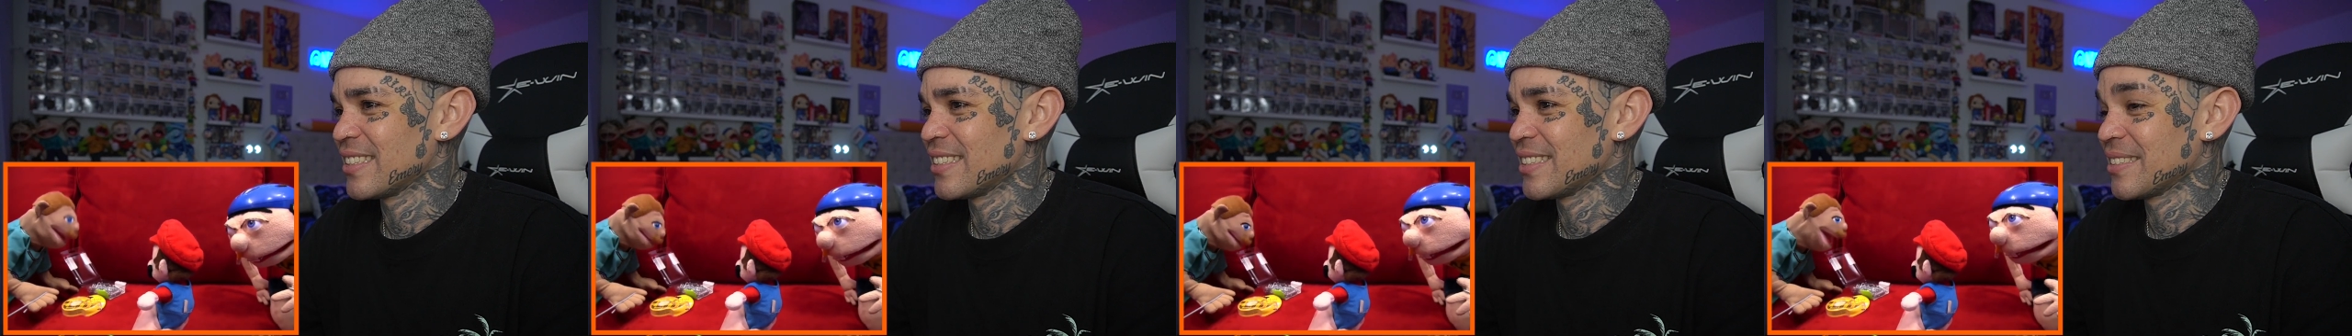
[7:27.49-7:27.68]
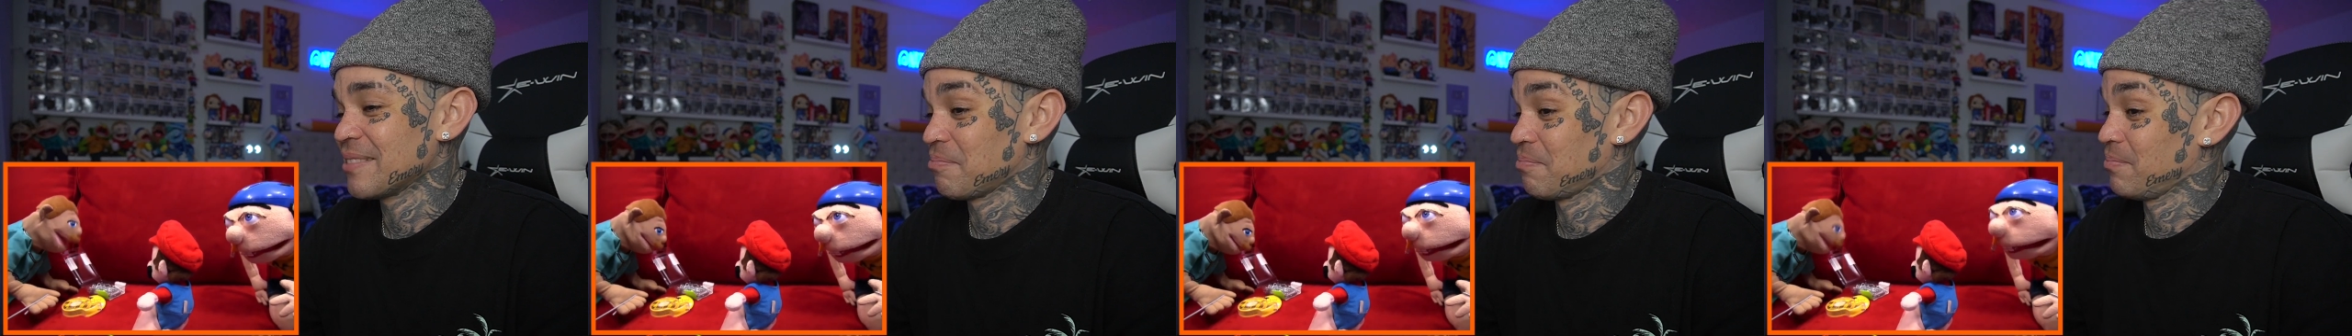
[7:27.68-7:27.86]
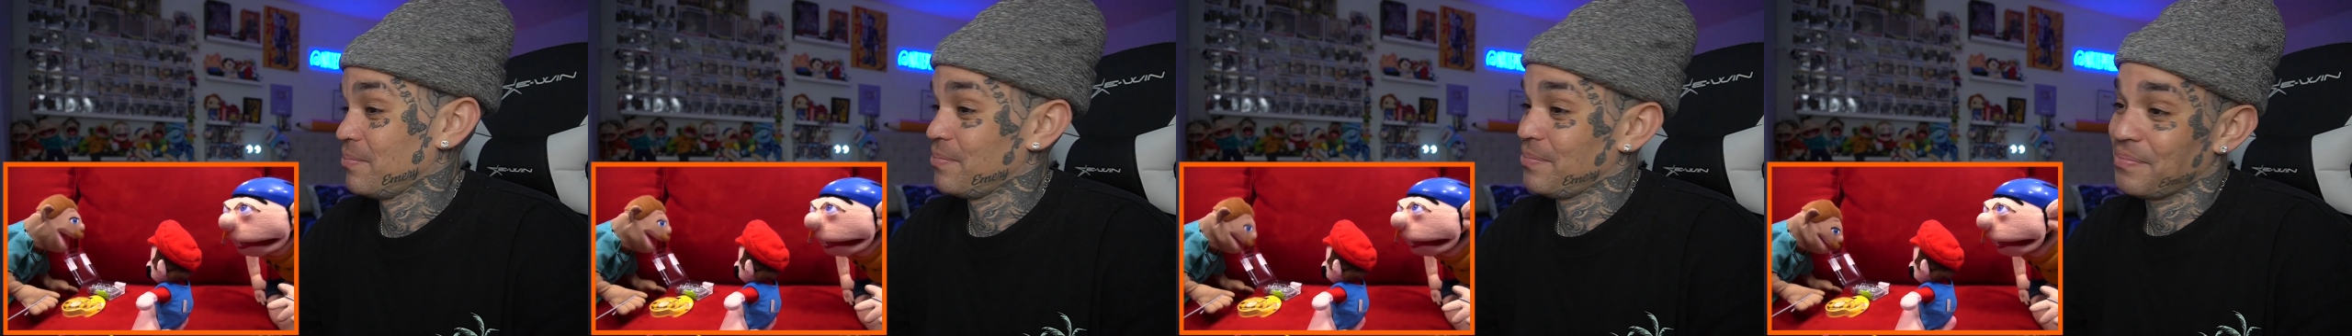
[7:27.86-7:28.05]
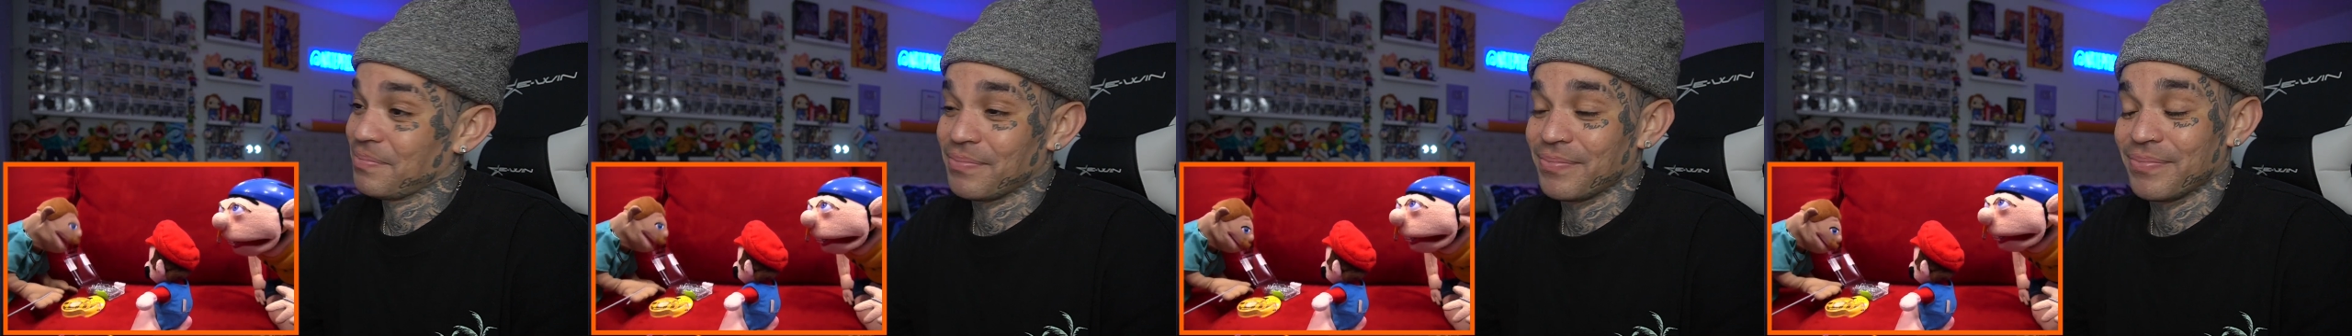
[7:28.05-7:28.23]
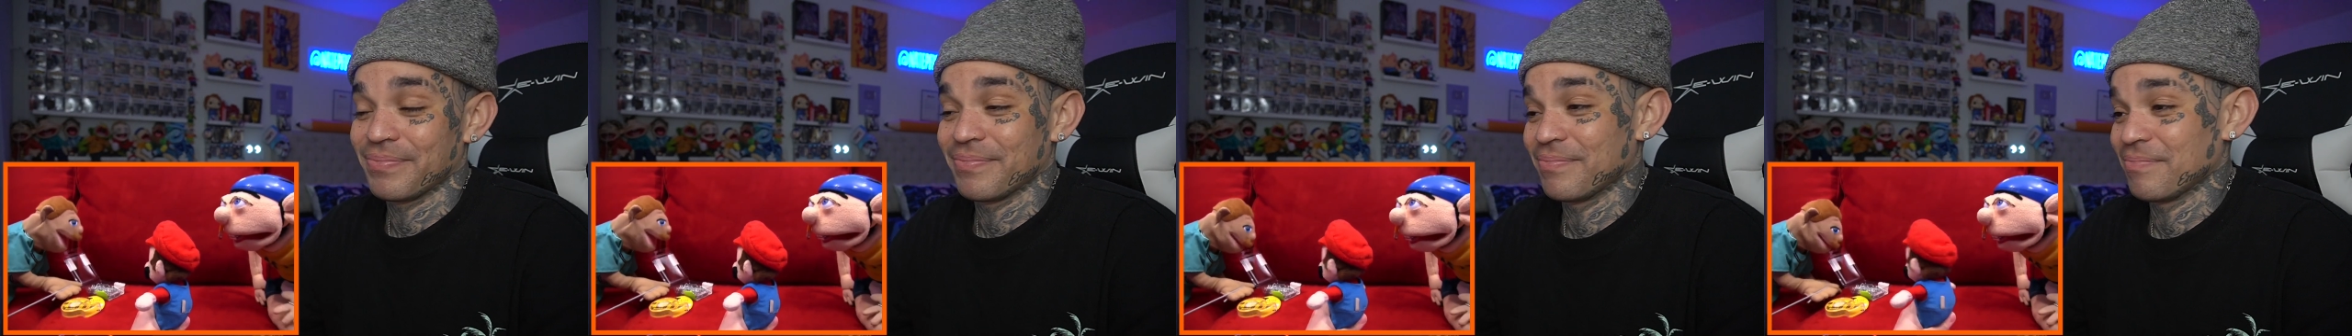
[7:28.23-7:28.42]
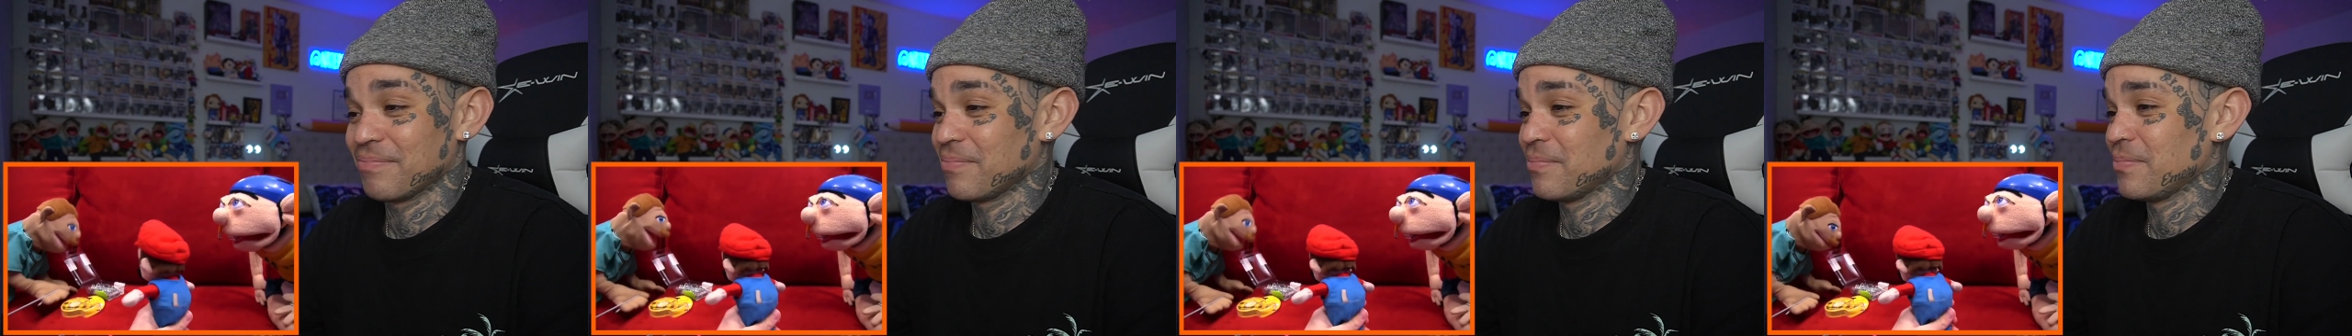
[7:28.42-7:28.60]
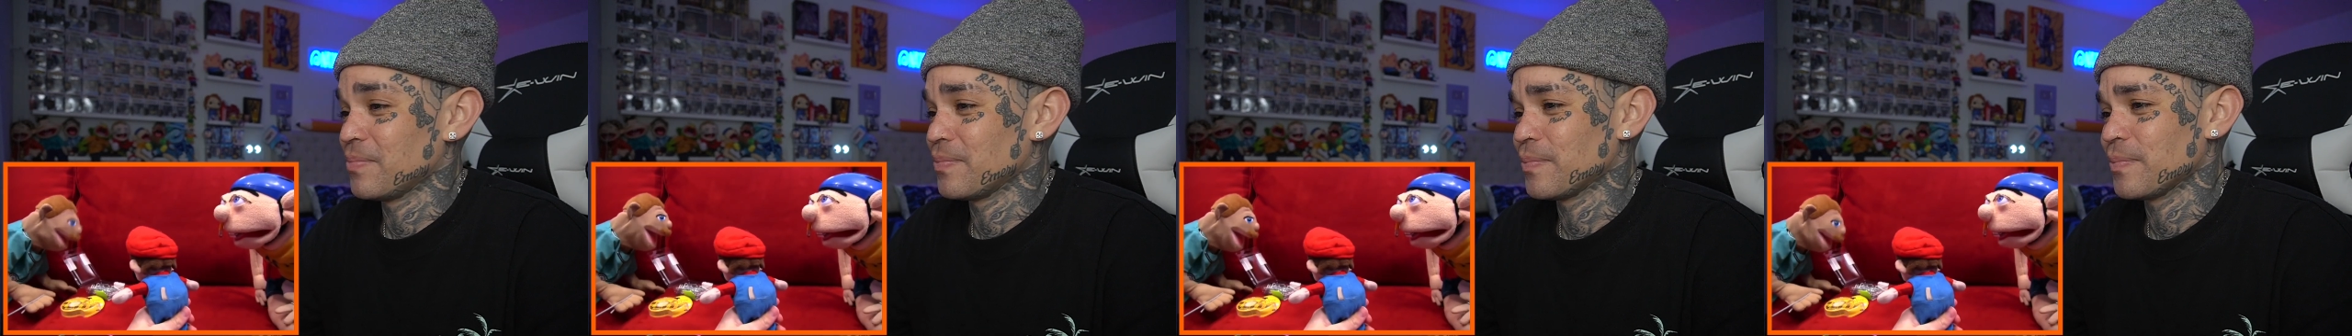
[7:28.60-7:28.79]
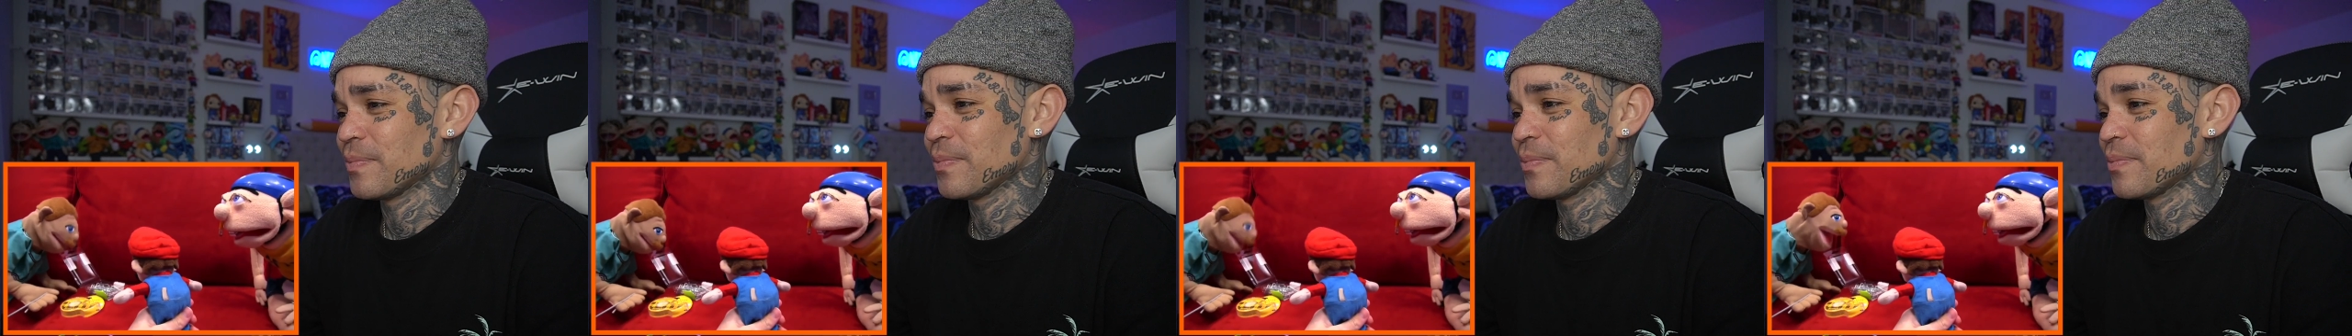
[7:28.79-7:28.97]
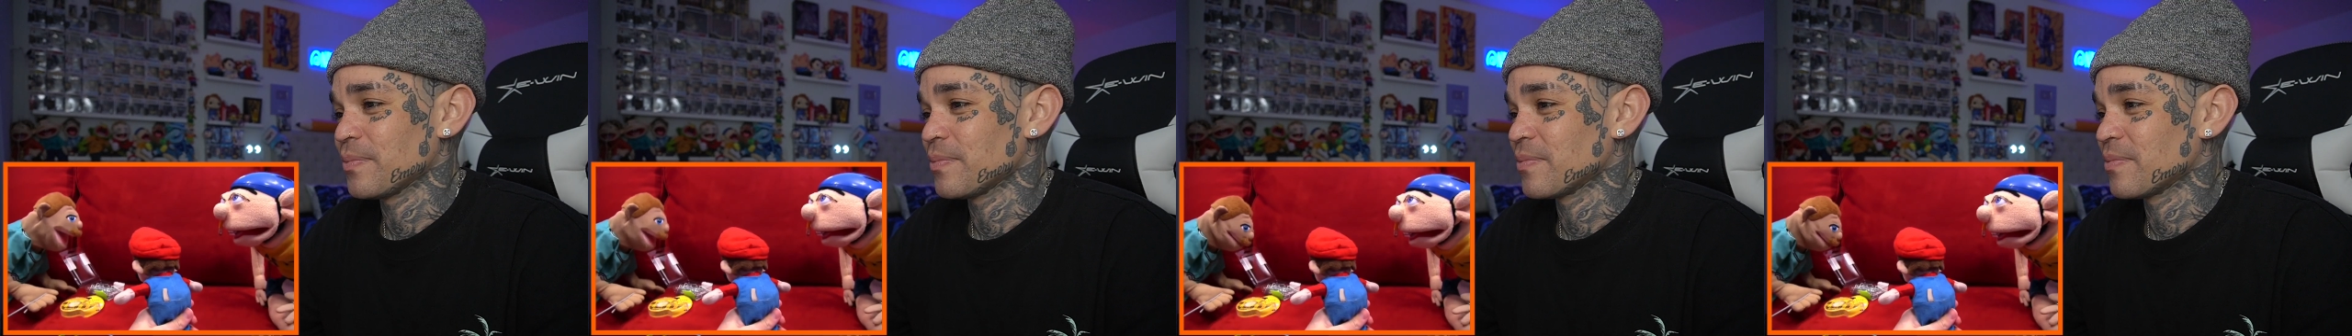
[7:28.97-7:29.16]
and paper clips on your teeth,